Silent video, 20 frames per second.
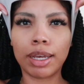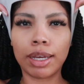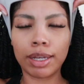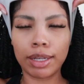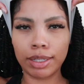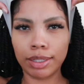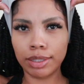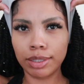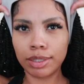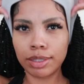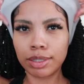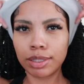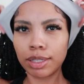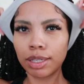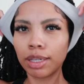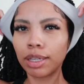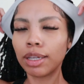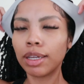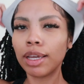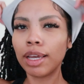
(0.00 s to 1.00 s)
and
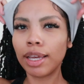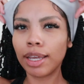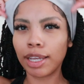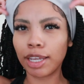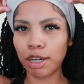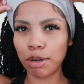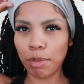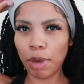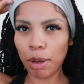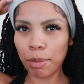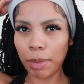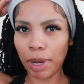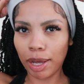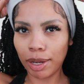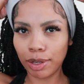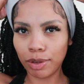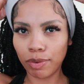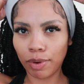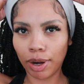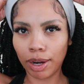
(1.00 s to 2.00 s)
getting my
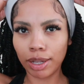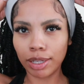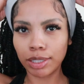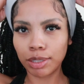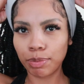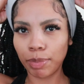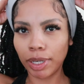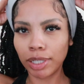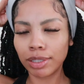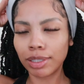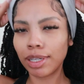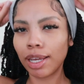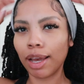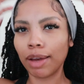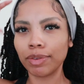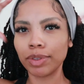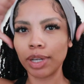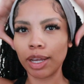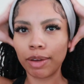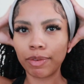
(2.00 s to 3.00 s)
body right, especially
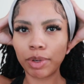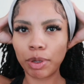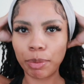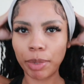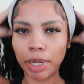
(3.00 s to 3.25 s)
after having a